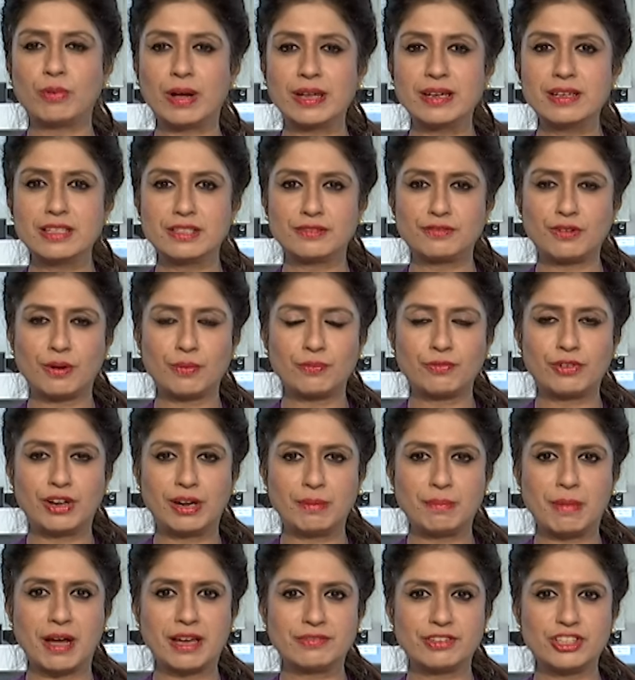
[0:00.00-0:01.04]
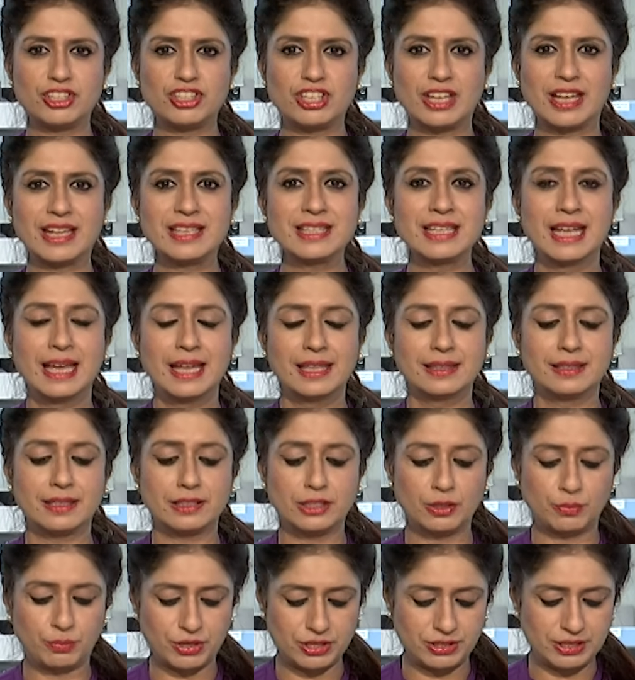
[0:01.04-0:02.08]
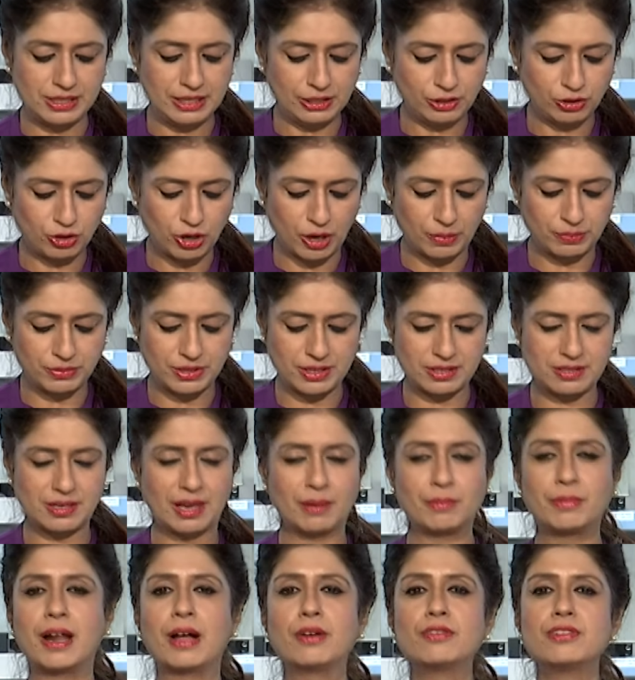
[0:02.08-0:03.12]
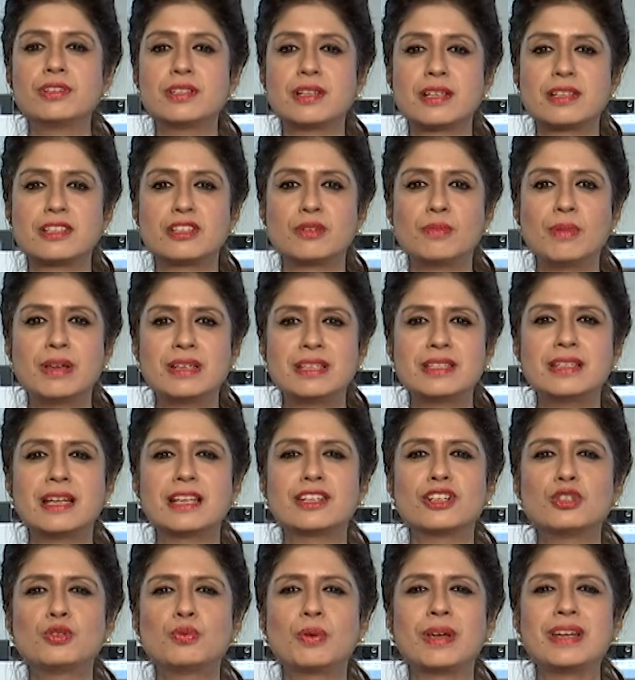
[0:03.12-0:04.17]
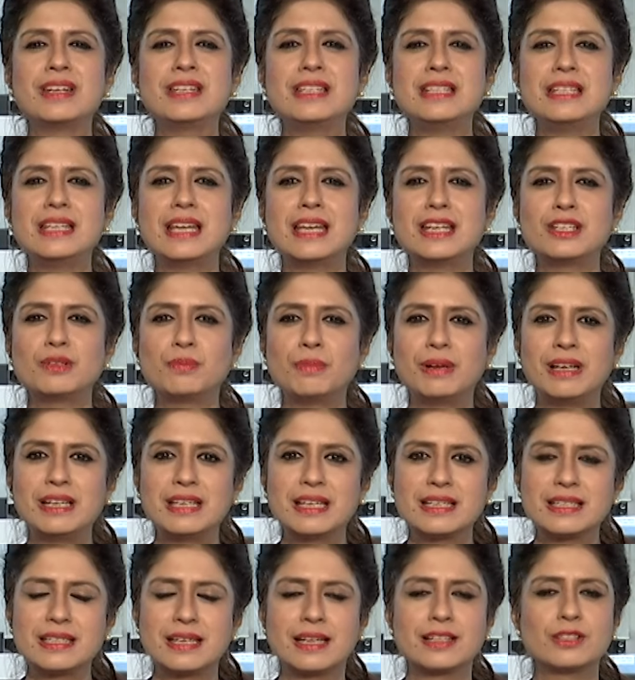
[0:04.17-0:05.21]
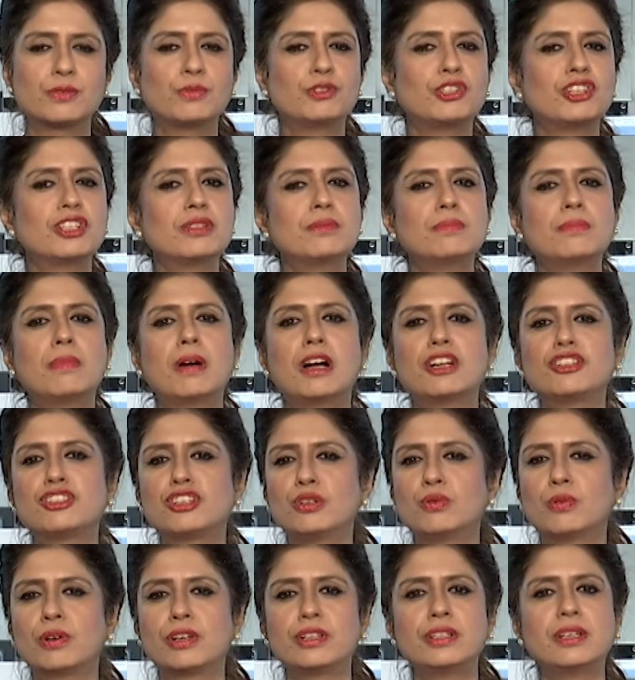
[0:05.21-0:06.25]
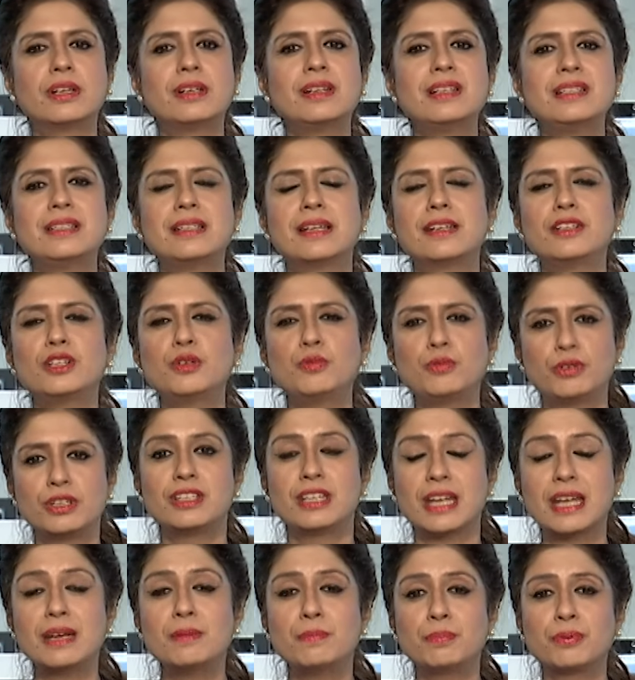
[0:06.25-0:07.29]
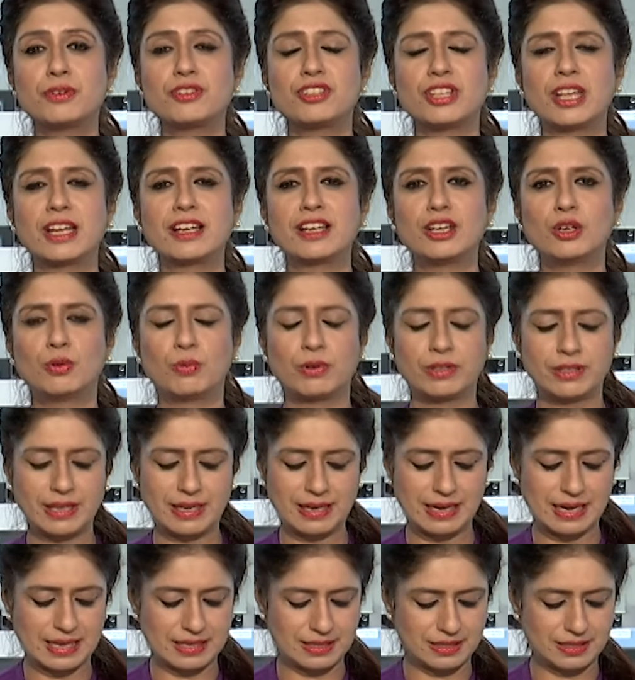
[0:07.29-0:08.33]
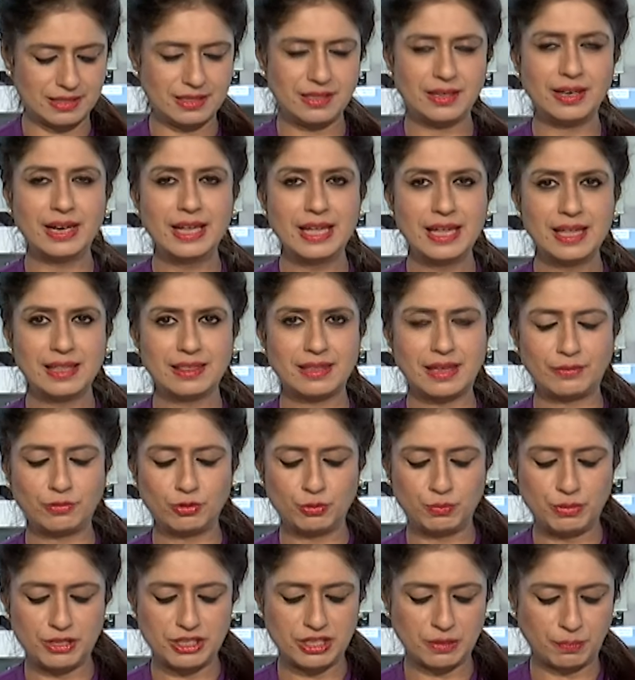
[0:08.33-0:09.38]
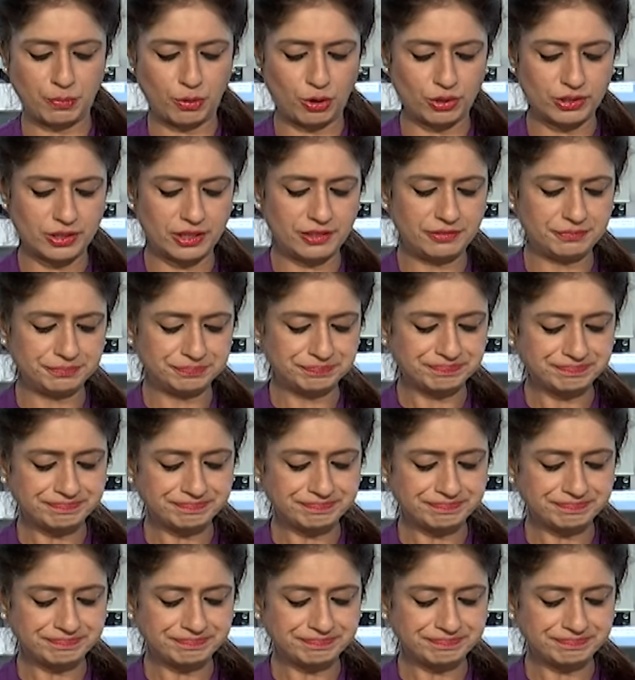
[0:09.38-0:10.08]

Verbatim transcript: One is from Wilmar, which says that the Brazil crop this time around is estimated at a 28 million tons, which is much lower, nearly 10% lower than last year. That would be supportive.